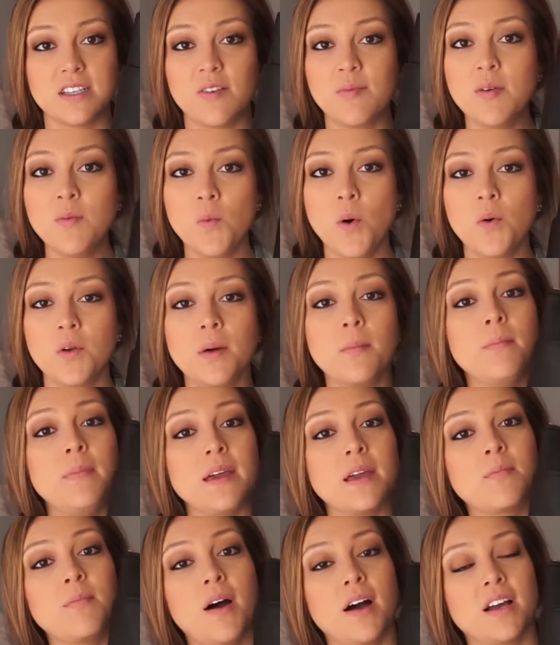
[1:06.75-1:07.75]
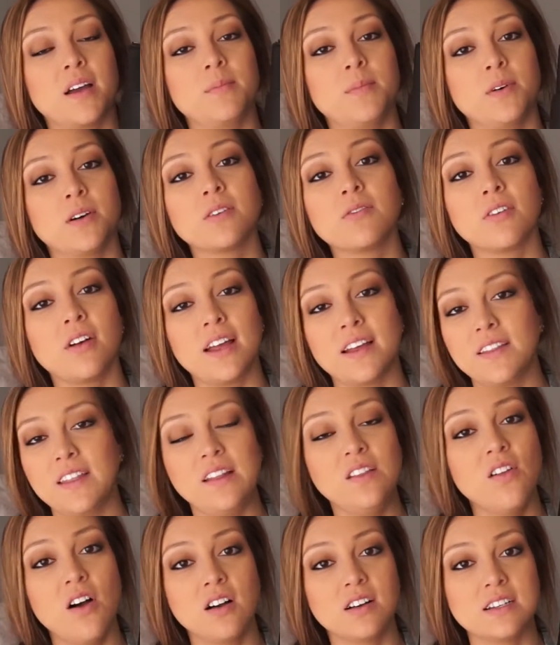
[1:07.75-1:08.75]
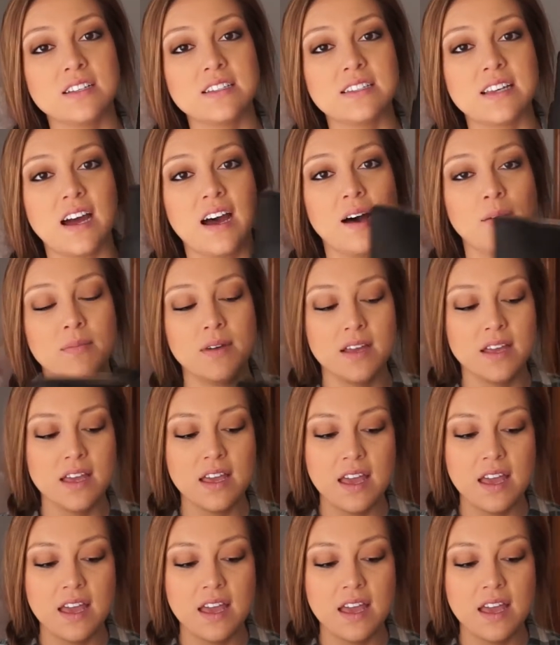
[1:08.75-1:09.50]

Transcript: I've been wanting a big pocketbook for like the longest time,